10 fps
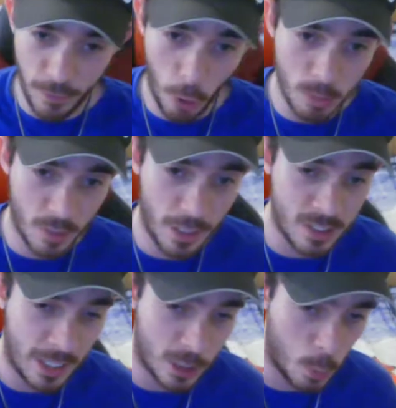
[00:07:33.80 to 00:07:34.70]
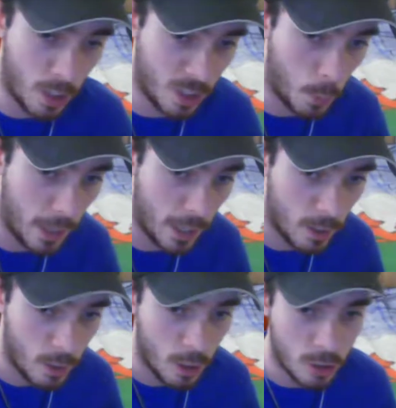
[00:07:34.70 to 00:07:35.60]
forms of asexuality, where
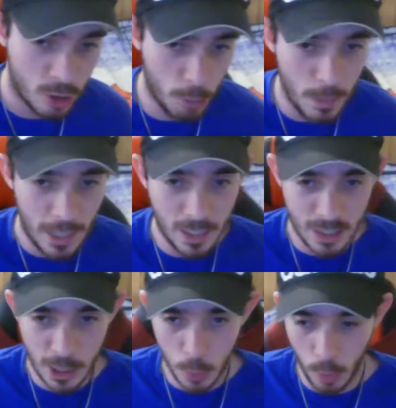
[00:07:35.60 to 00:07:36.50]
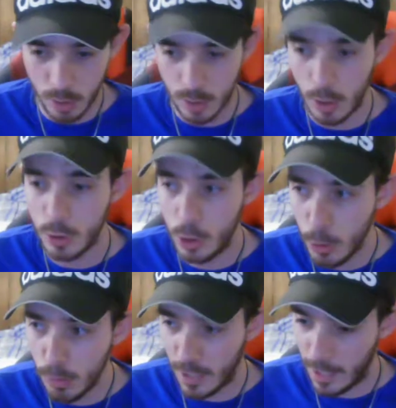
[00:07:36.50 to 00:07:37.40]
some asexuals
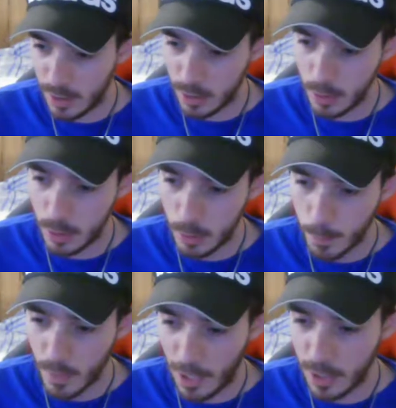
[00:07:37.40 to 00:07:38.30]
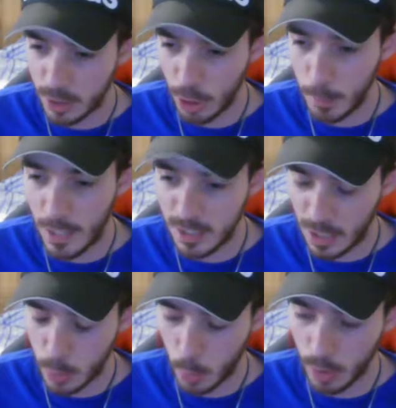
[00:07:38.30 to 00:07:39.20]
do date, and some
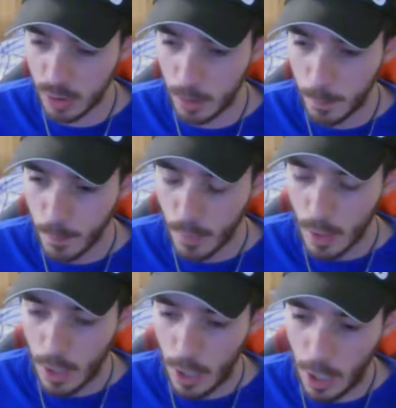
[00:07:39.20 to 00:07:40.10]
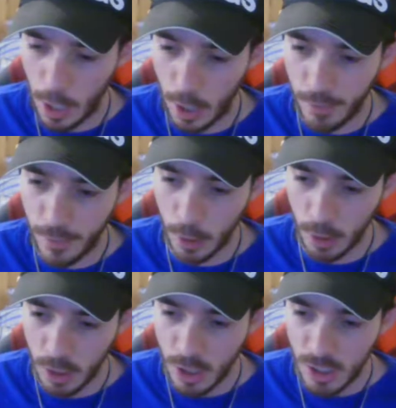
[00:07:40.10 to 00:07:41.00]
asexuals
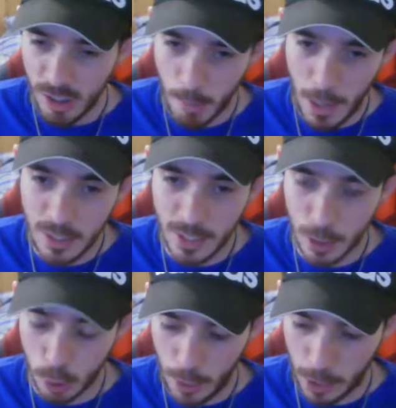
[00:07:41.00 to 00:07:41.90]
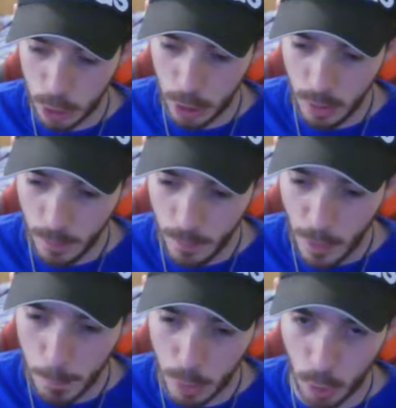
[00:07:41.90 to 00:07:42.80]
feel romantic attraction
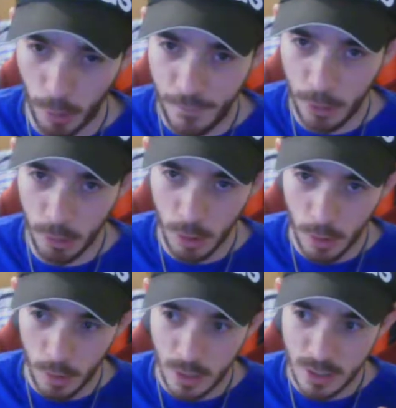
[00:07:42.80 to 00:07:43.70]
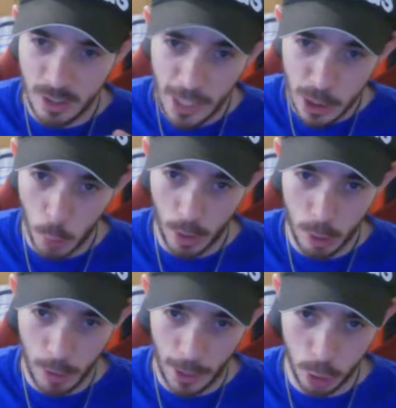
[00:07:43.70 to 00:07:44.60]
but don't feel sexual
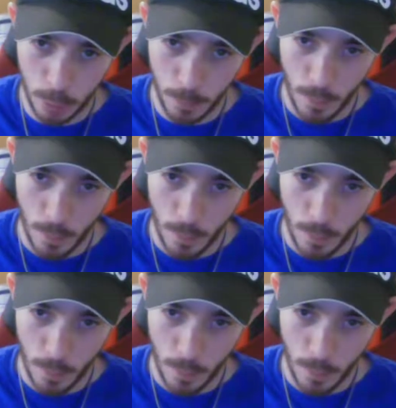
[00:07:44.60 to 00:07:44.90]
attraction.